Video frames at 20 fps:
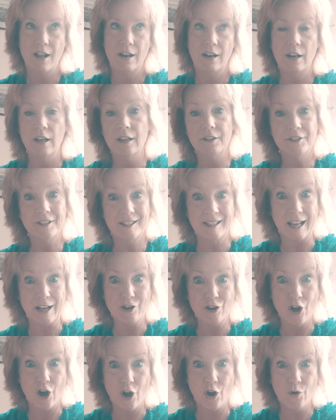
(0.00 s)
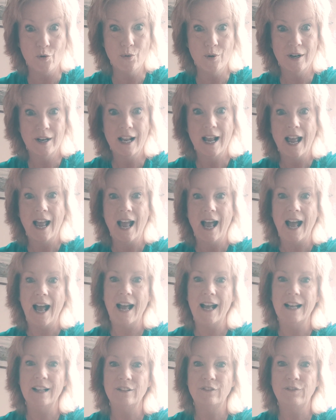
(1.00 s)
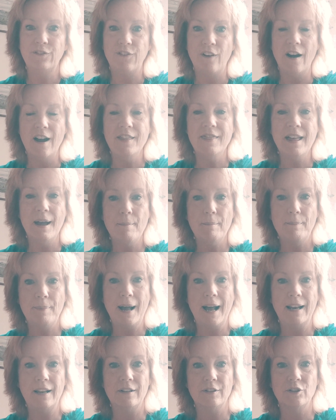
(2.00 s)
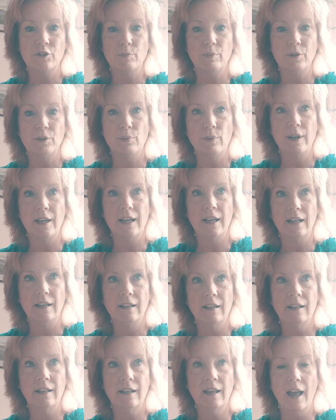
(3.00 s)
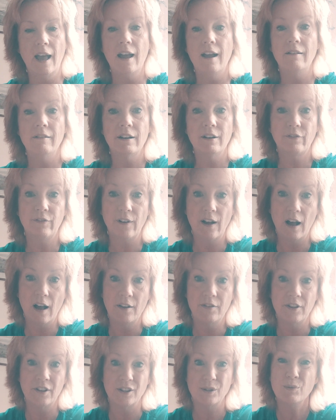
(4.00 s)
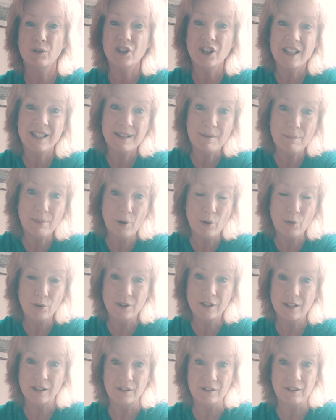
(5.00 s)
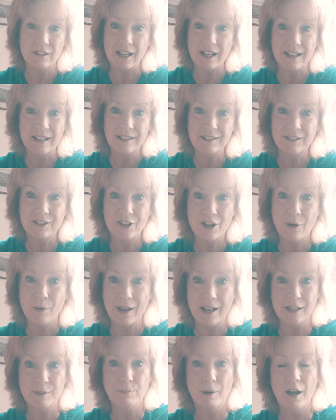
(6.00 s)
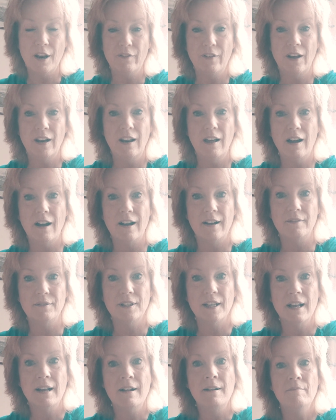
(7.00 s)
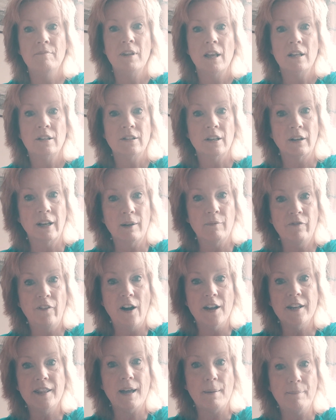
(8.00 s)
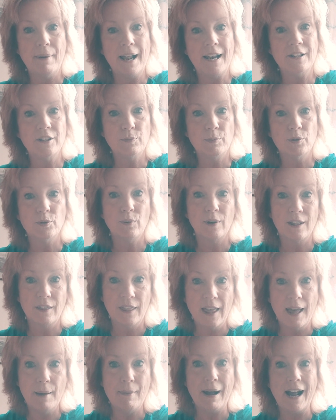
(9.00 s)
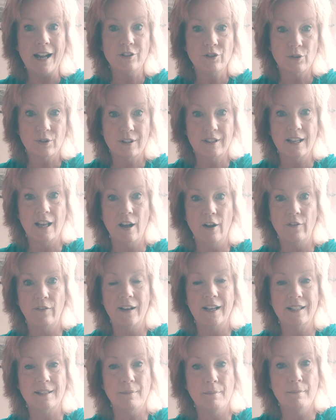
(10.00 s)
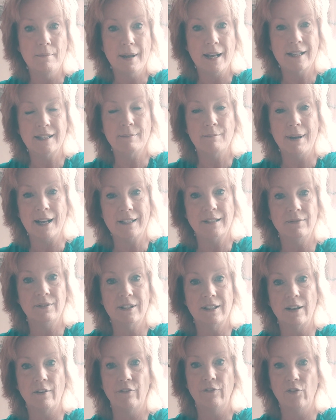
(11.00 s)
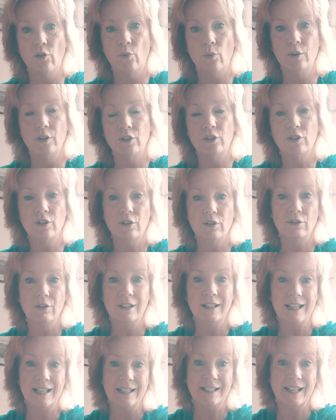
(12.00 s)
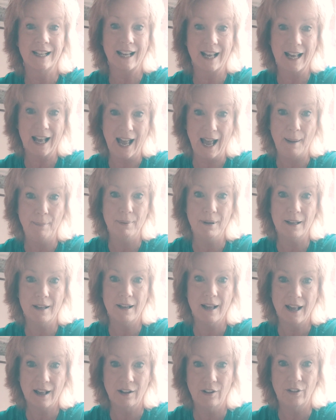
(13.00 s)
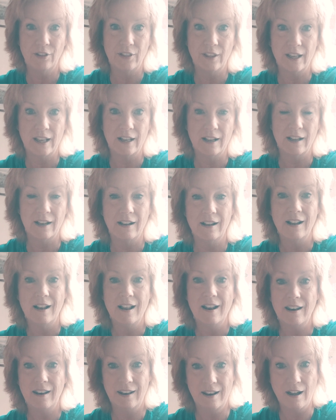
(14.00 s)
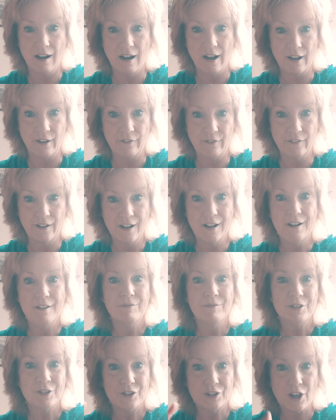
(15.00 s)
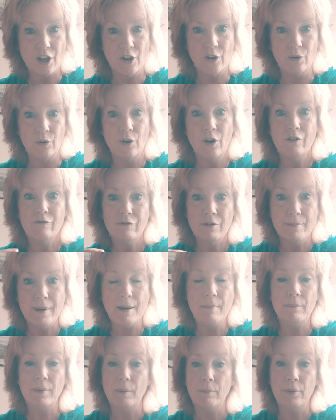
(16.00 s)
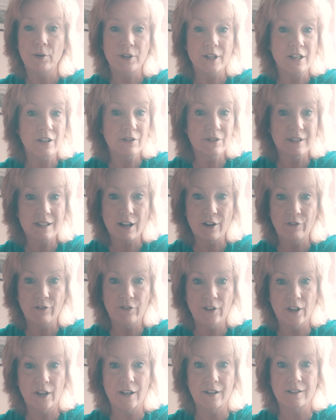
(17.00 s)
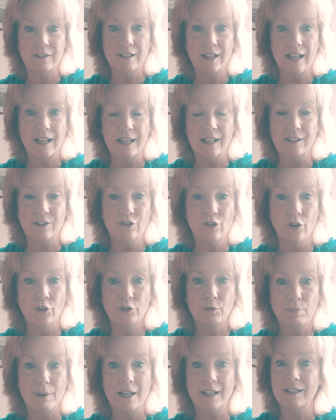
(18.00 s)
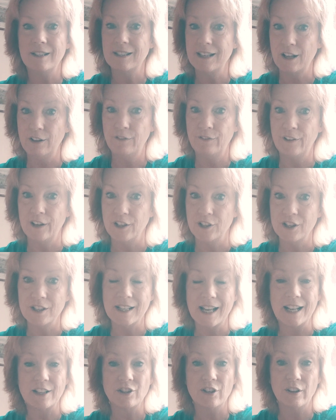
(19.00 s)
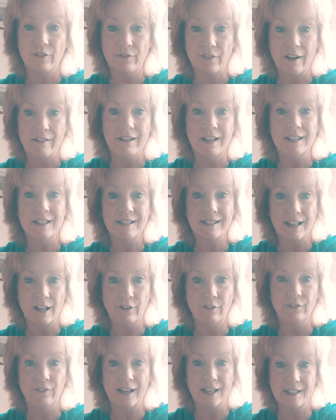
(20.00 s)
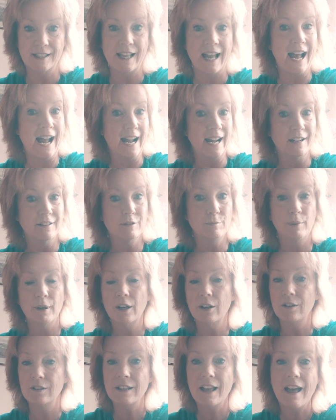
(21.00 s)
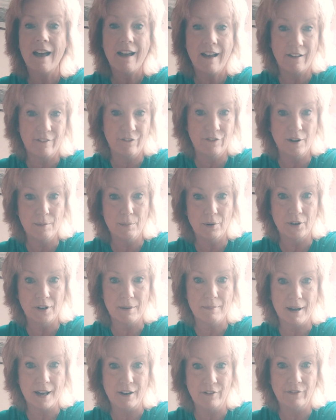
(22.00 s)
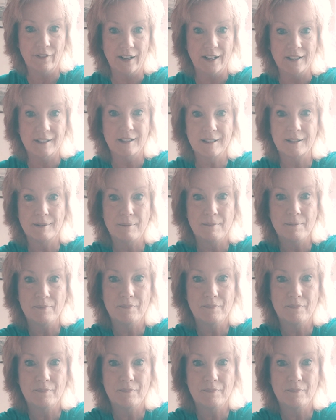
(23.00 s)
learn to say no, and find that balance between caring for others, which is important, and it is part of our lives. So finding that balance between them and yourself is a massive step forward to leading a happier, healthier life. So remember, putting yourself first is not being selfish. It's actually a very selfless act because everybody benefits.